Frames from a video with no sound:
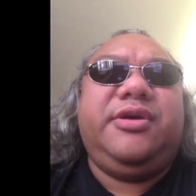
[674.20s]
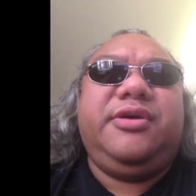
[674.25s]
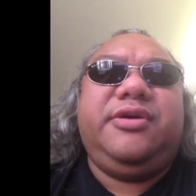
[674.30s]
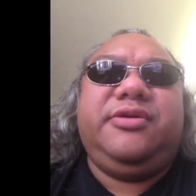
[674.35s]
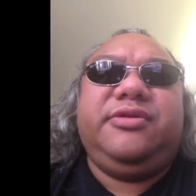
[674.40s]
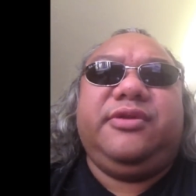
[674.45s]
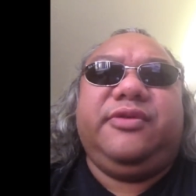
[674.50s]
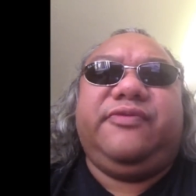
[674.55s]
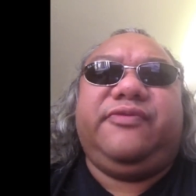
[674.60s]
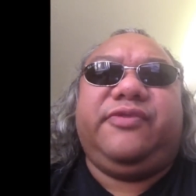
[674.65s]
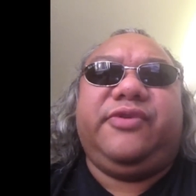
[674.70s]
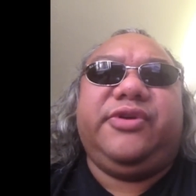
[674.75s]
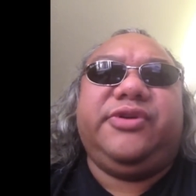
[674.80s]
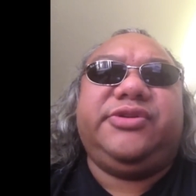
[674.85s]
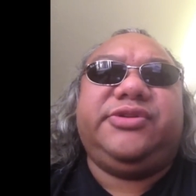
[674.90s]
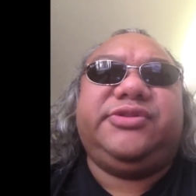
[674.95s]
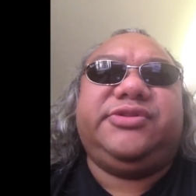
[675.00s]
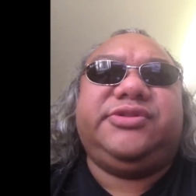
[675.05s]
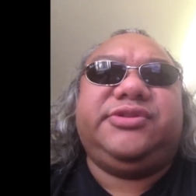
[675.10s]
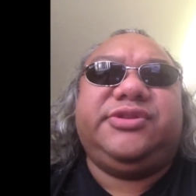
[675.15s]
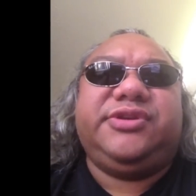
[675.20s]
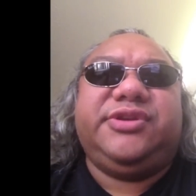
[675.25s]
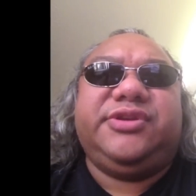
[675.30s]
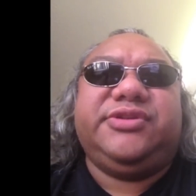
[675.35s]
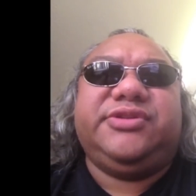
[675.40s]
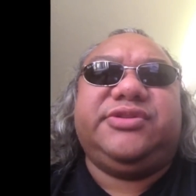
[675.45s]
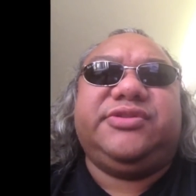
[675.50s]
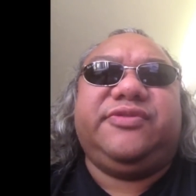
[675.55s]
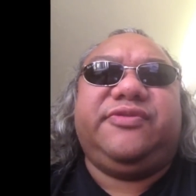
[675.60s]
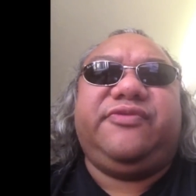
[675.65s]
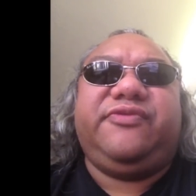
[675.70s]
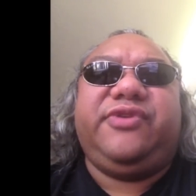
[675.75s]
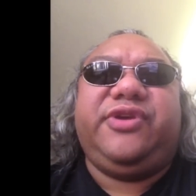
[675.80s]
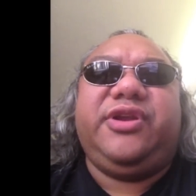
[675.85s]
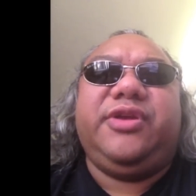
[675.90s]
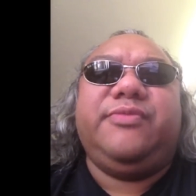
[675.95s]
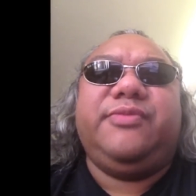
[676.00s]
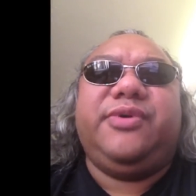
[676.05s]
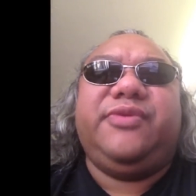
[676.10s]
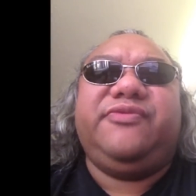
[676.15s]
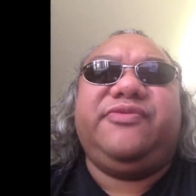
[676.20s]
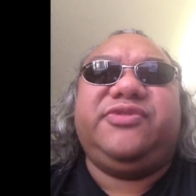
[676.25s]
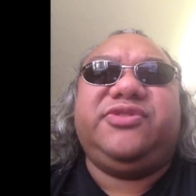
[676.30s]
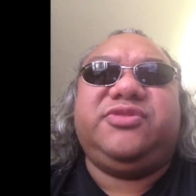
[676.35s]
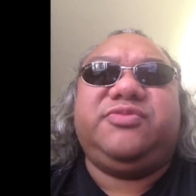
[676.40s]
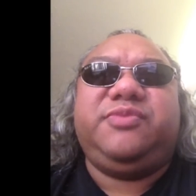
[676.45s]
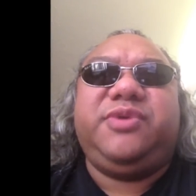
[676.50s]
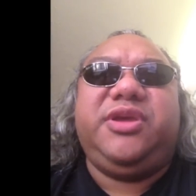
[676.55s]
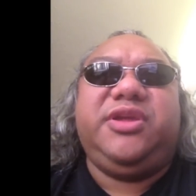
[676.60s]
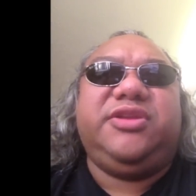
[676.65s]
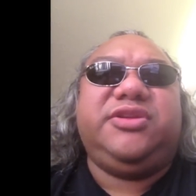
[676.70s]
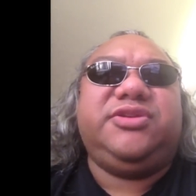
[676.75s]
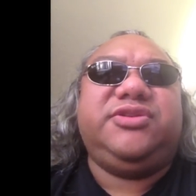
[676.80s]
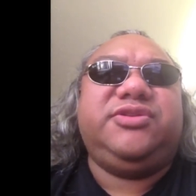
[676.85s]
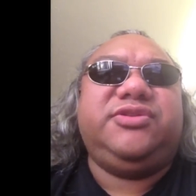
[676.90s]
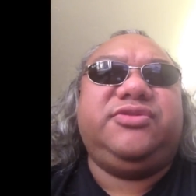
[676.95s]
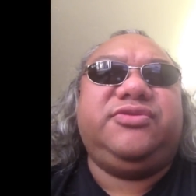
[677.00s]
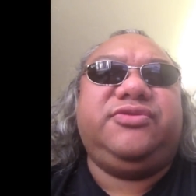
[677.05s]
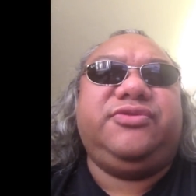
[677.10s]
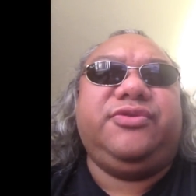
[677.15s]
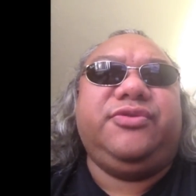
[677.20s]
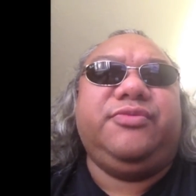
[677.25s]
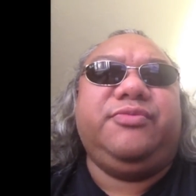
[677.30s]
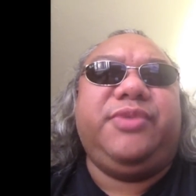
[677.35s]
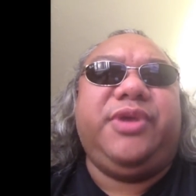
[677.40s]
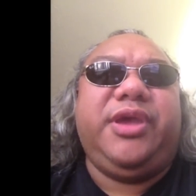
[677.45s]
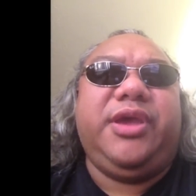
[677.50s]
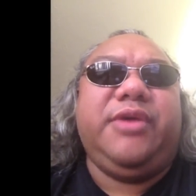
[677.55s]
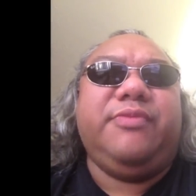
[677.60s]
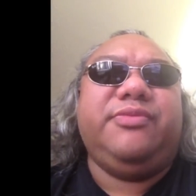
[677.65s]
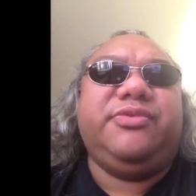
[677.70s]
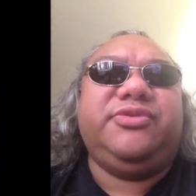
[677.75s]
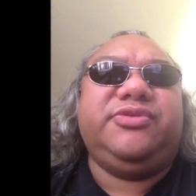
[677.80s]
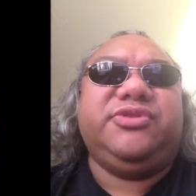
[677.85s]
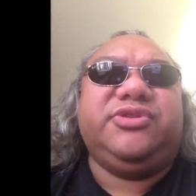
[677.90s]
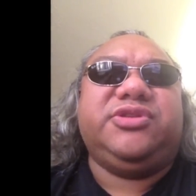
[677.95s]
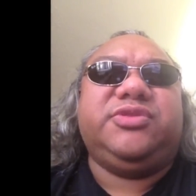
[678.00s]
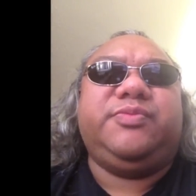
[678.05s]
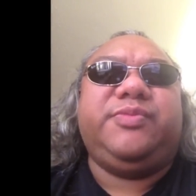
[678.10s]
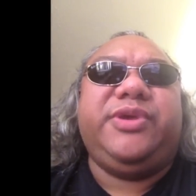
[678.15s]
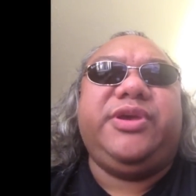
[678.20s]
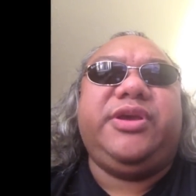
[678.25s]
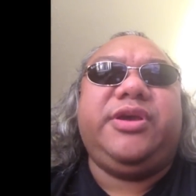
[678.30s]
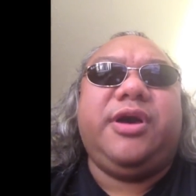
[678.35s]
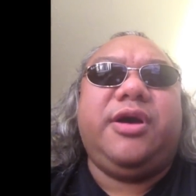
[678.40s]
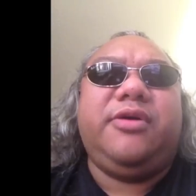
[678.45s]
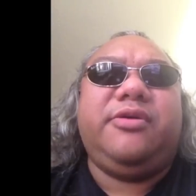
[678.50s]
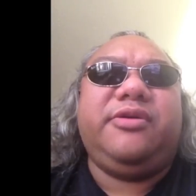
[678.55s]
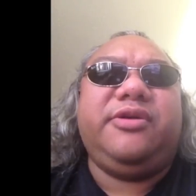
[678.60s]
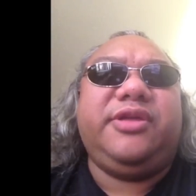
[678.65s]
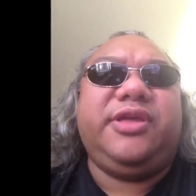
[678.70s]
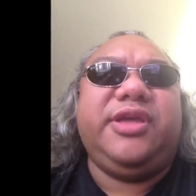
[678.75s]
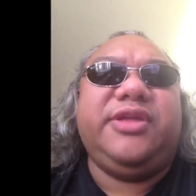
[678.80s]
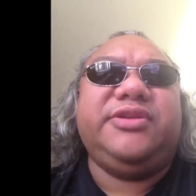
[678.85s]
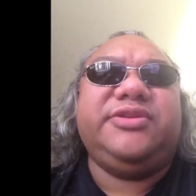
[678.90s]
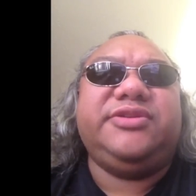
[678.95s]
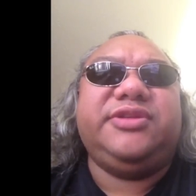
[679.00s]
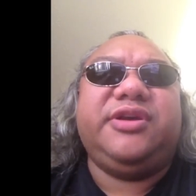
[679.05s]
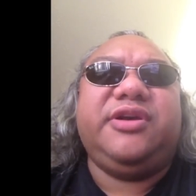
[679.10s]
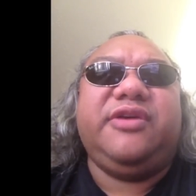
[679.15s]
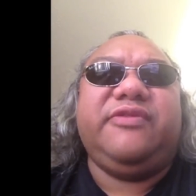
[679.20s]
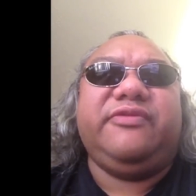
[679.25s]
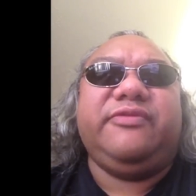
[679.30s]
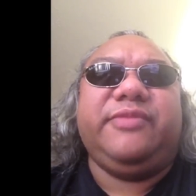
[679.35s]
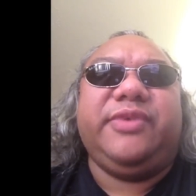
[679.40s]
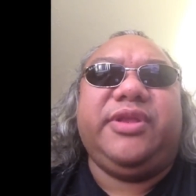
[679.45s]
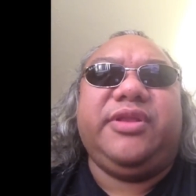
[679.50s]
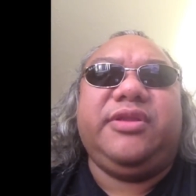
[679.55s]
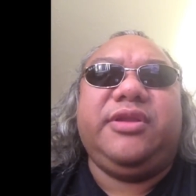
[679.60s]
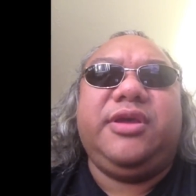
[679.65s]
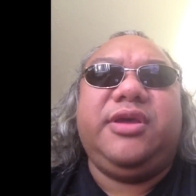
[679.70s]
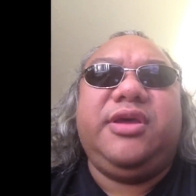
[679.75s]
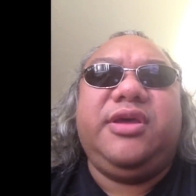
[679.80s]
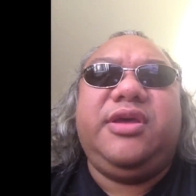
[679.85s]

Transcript: The first is the freedom of speech, to be able to speak out against the government,